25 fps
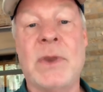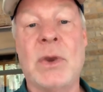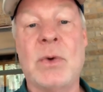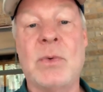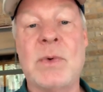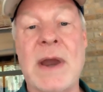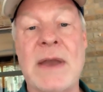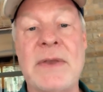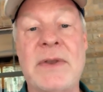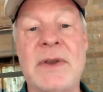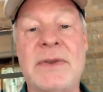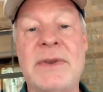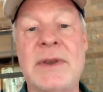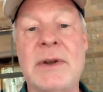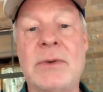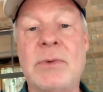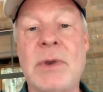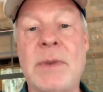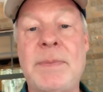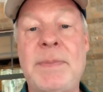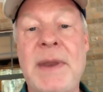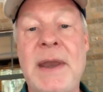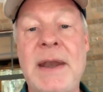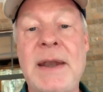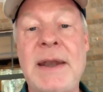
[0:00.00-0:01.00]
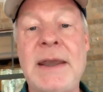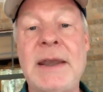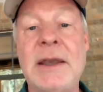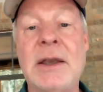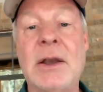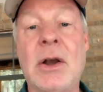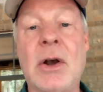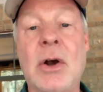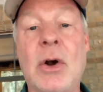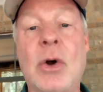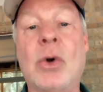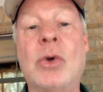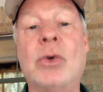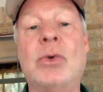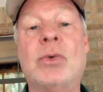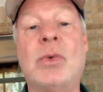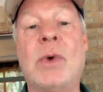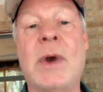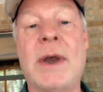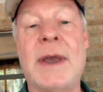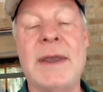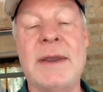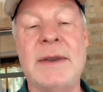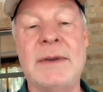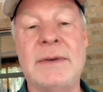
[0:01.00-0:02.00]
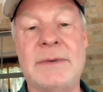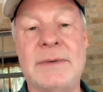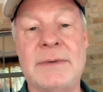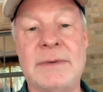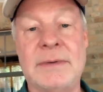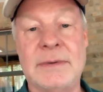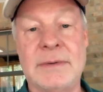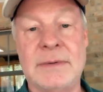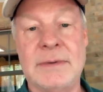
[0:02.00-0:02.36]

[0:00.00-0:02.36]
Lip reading: rather than repeating old ways.